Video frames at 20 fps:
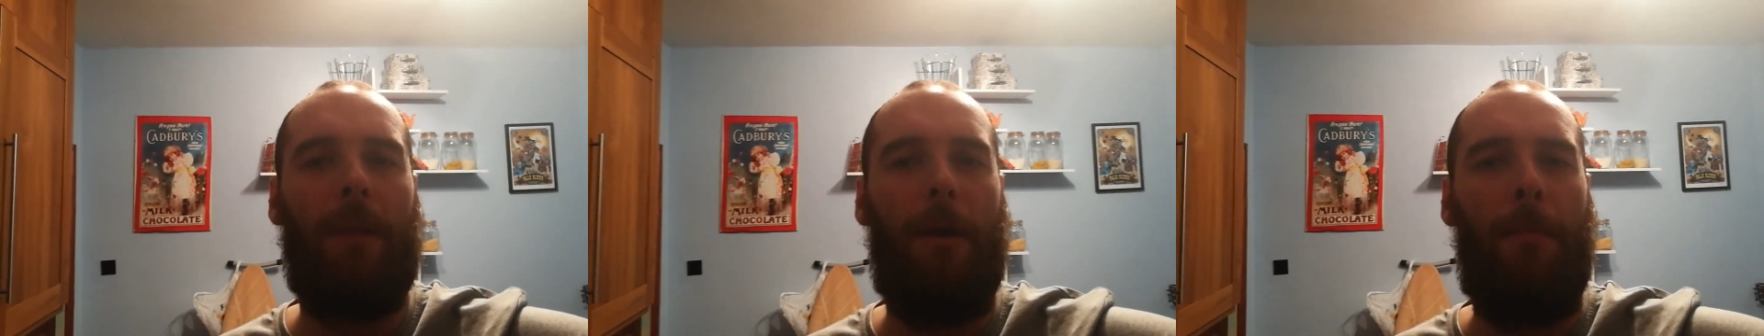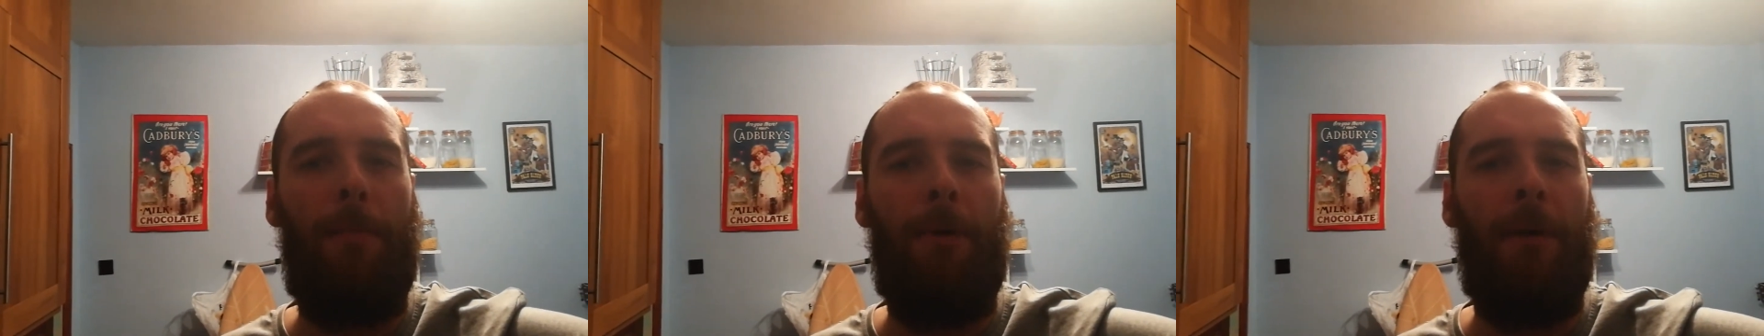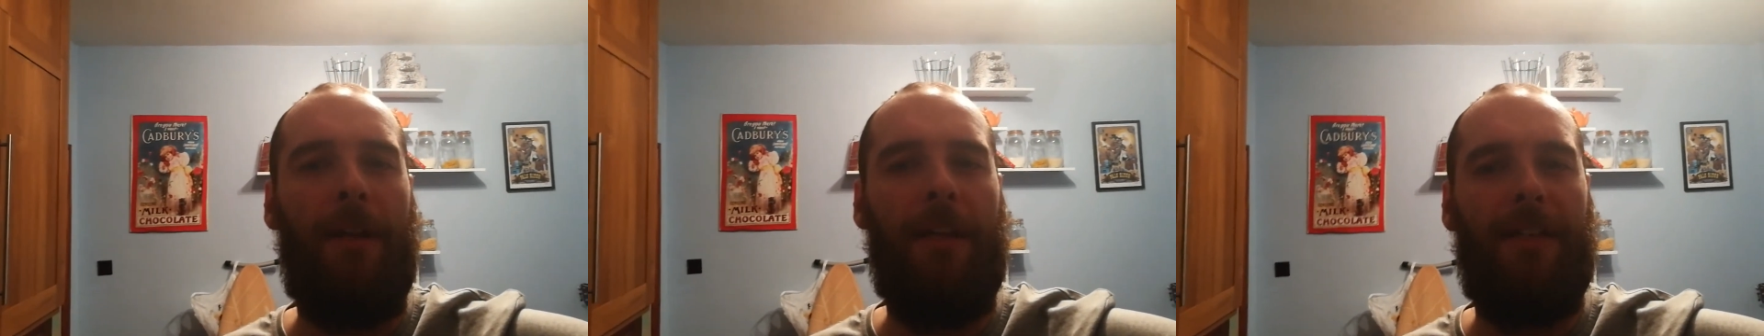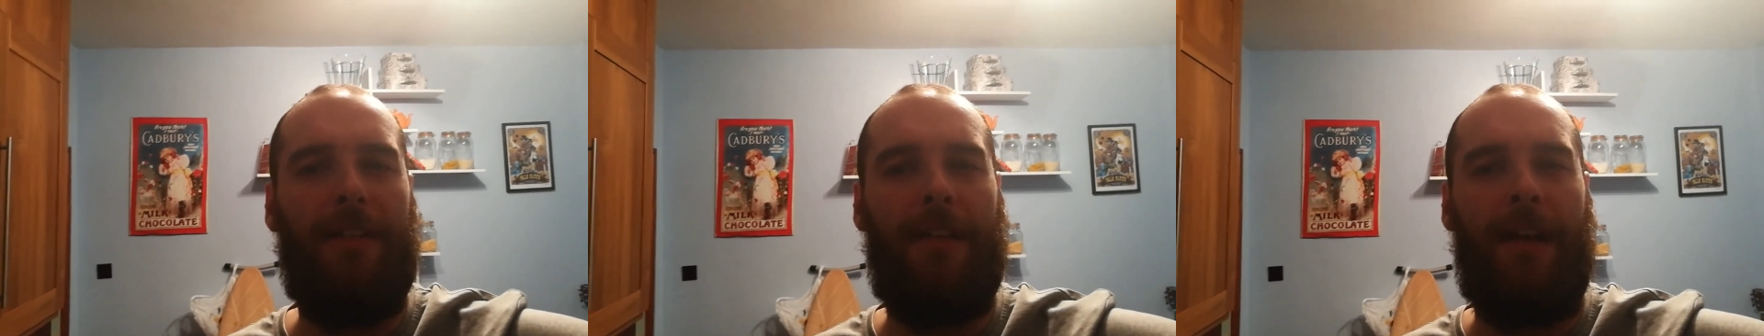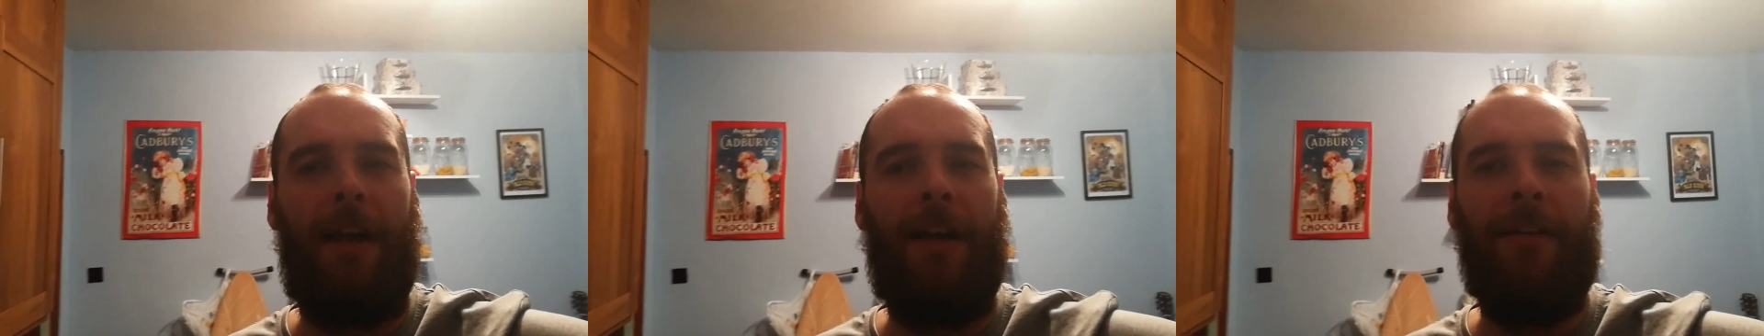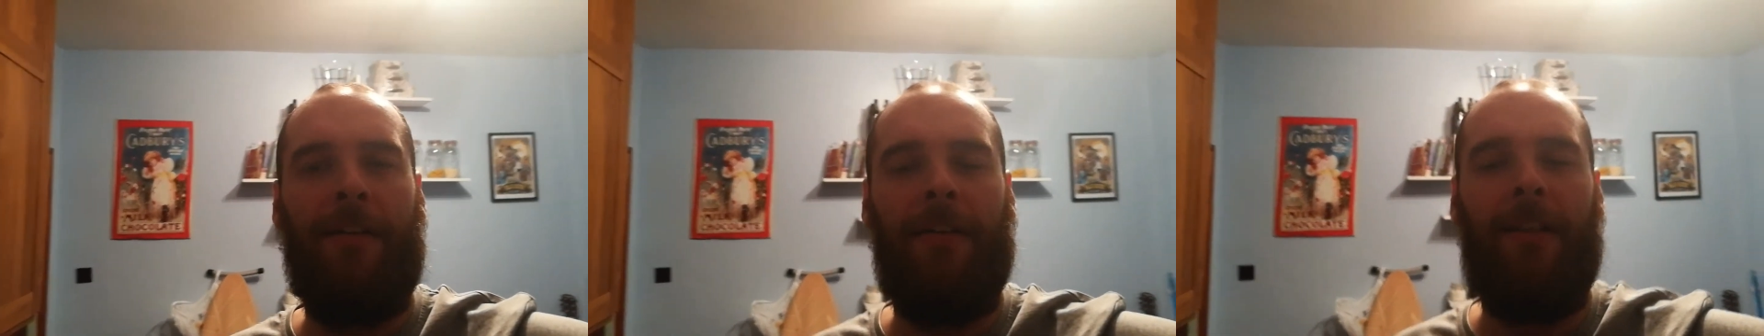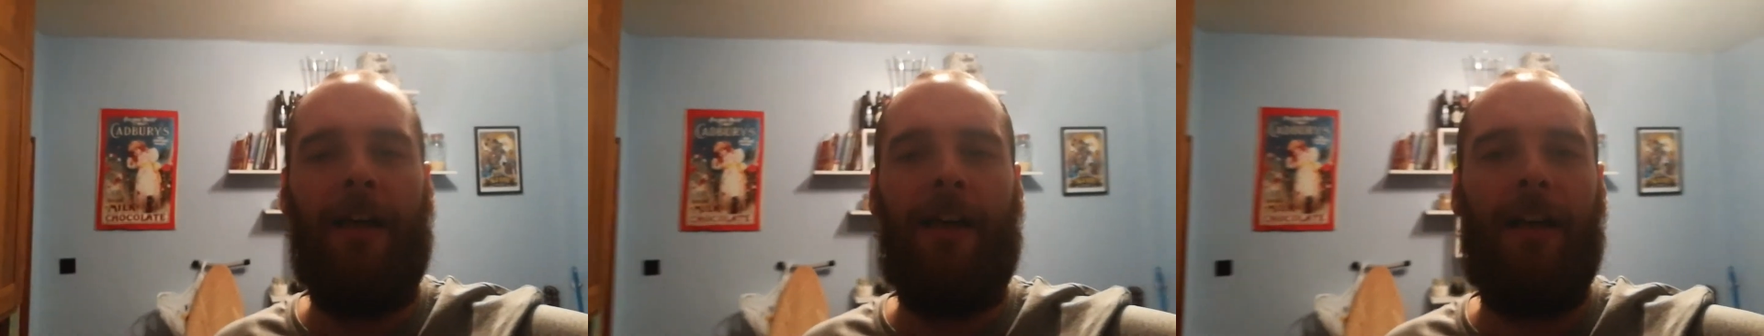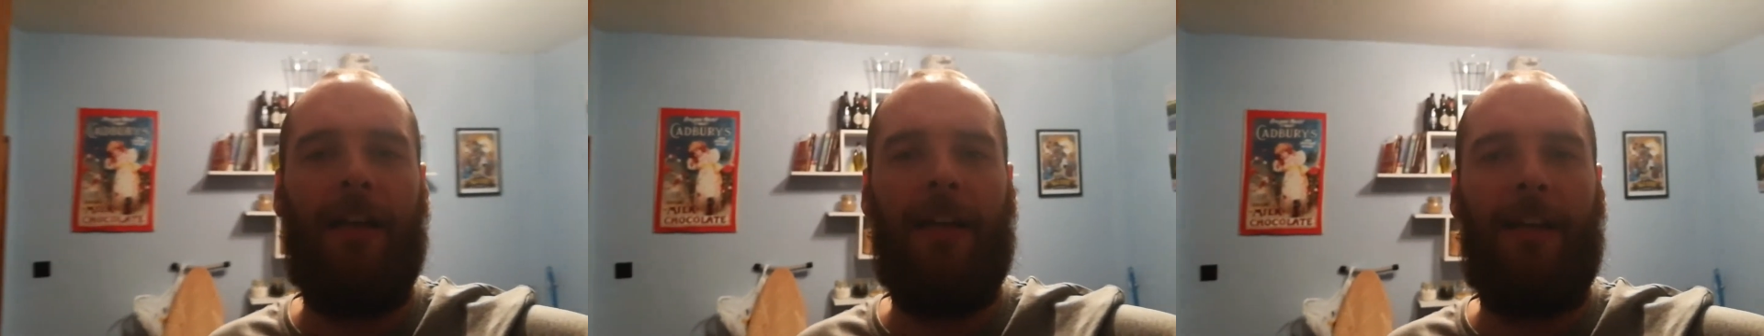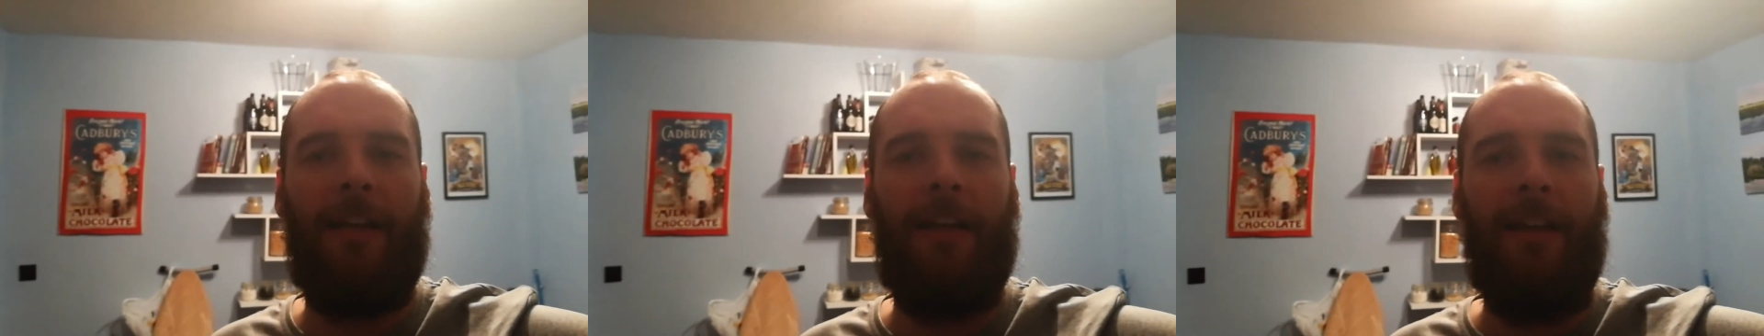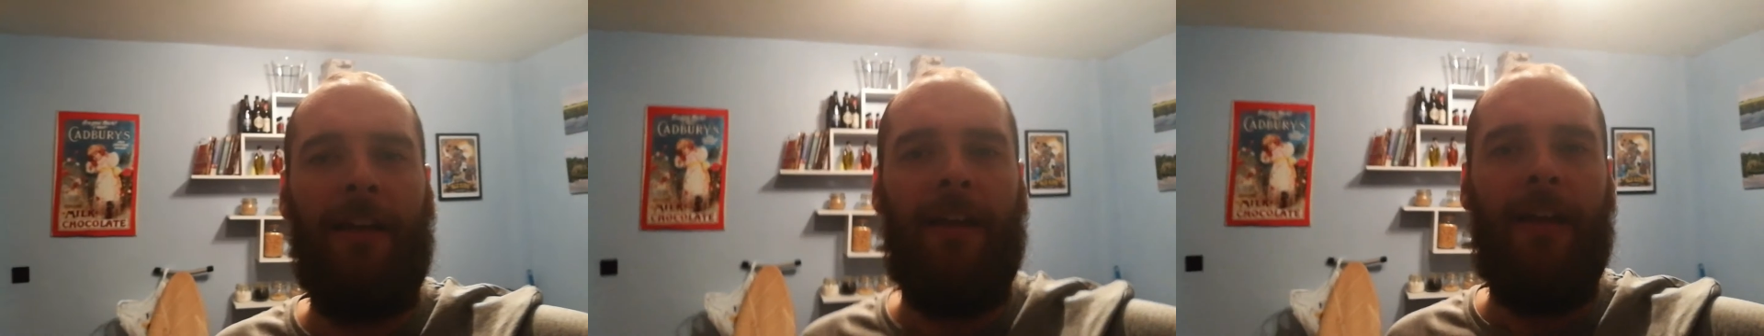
but it's kind of like